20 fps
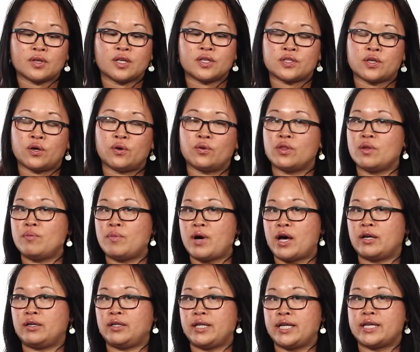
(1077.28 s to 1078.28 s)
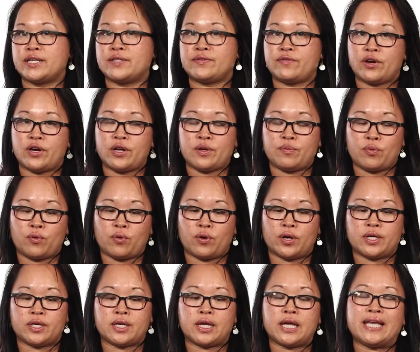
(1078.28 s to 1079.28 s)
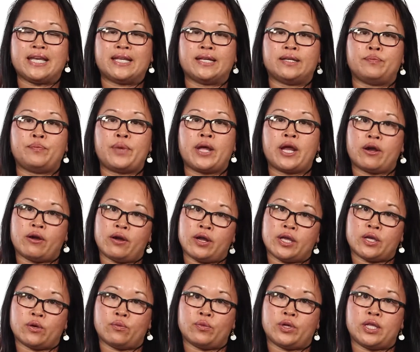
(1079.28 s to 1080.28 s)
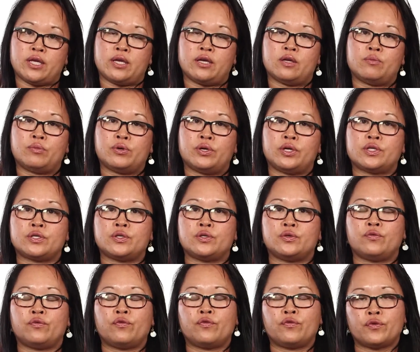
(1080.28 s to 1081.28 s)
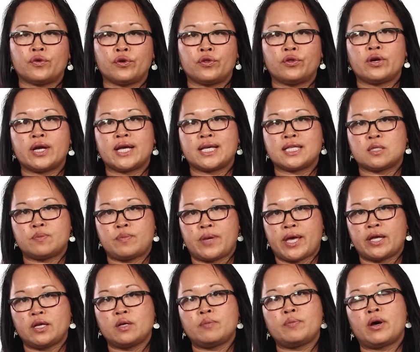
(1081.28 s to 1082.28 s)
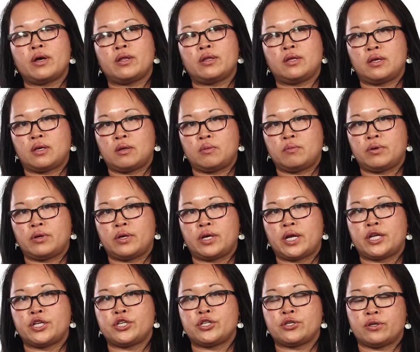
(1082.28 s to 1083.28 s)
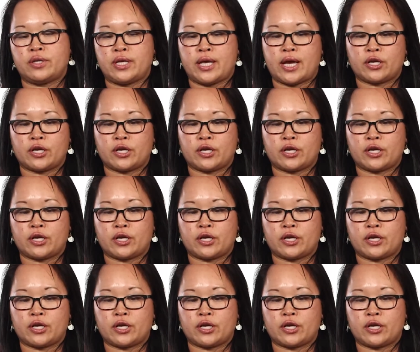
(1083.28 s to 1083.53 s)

So the modeling is very important in pairing it with the input to further expand upon the input and show the